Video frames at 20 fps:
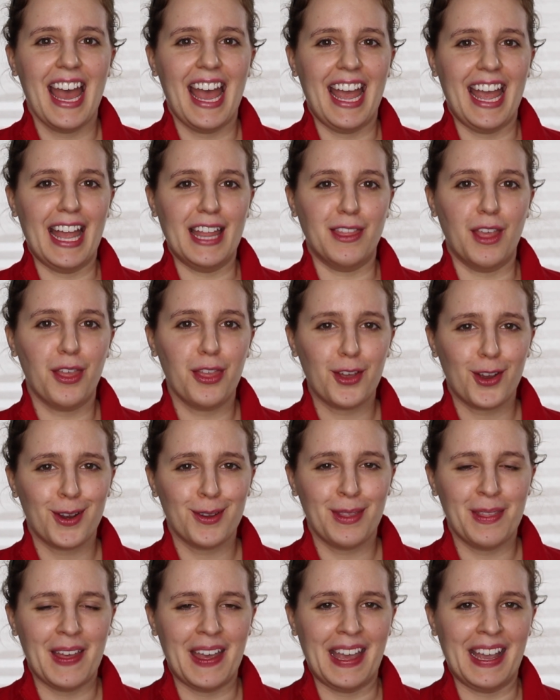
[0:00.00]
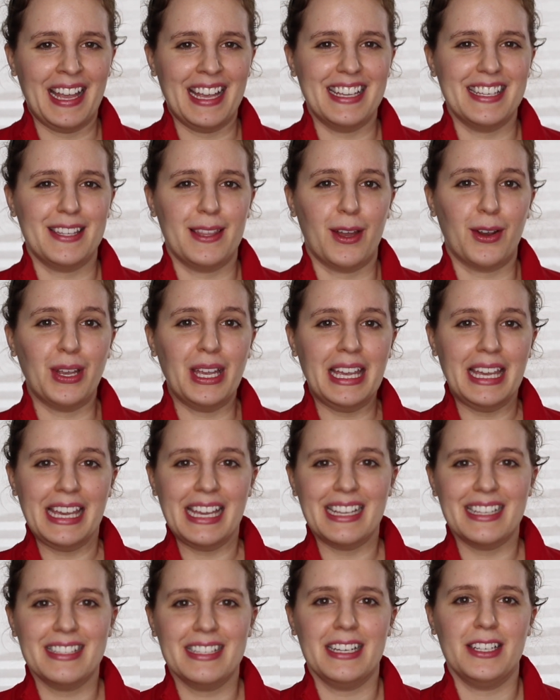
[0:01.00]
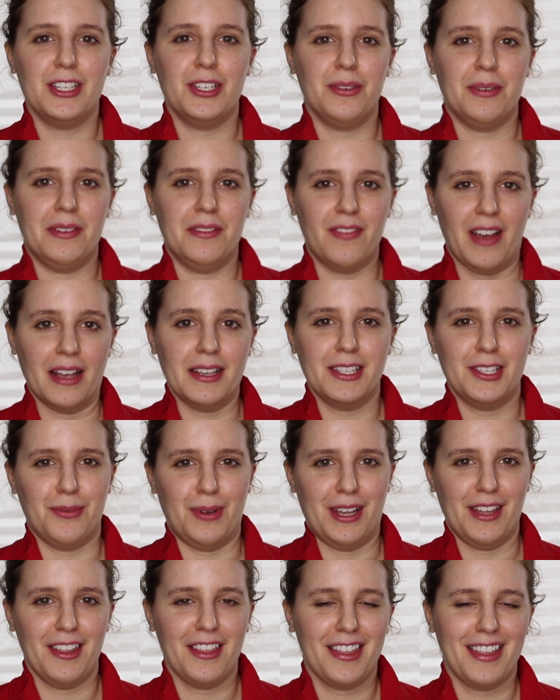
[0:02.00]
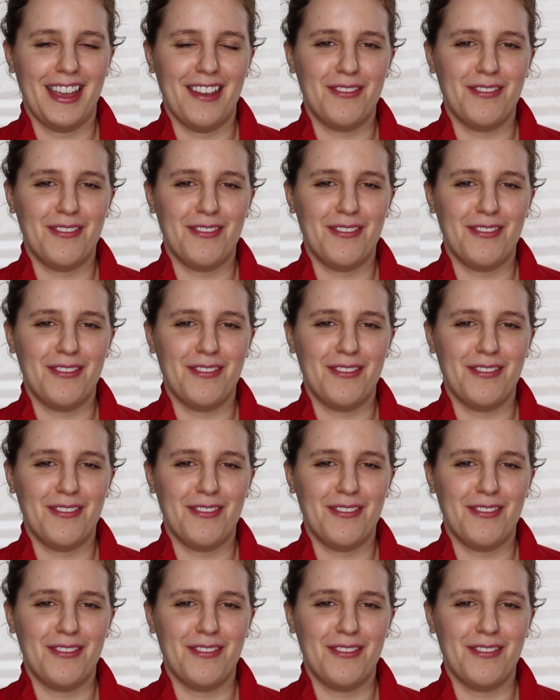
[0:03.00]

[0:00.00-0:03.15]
And the third thing is they're easy to invest with.